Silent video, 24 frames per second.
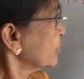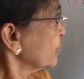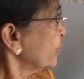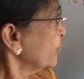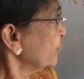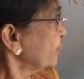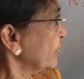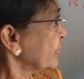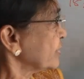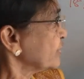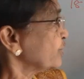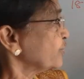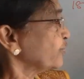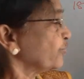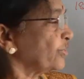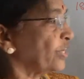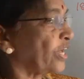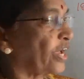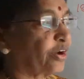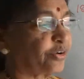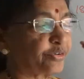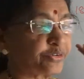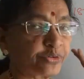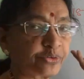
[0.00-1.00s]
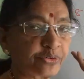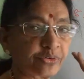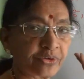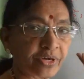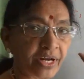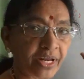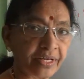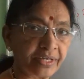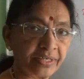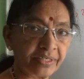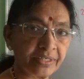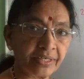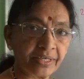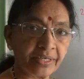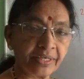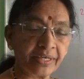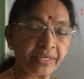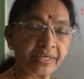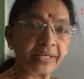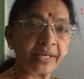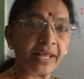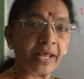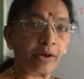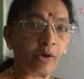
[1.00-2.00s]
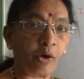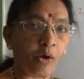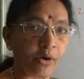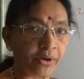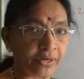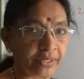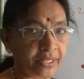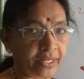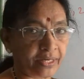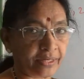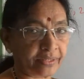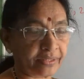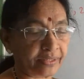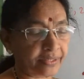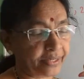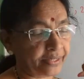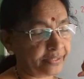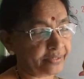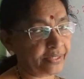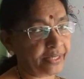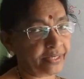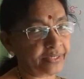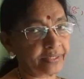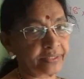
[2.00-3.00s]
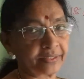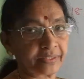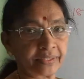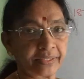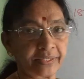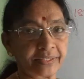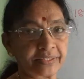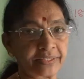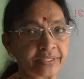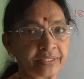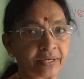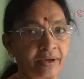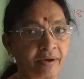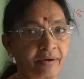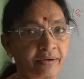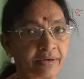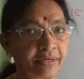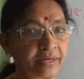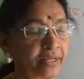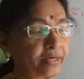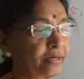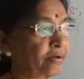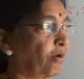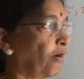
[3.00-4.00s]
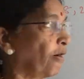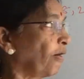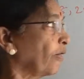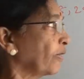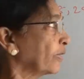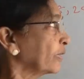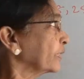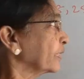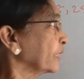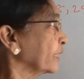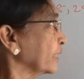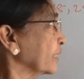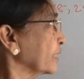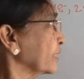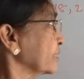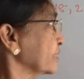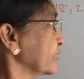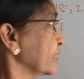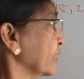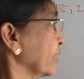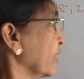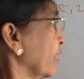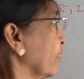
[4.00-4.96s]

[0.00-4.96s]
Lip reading: So first we have to write in an order, either increasing order or decreasing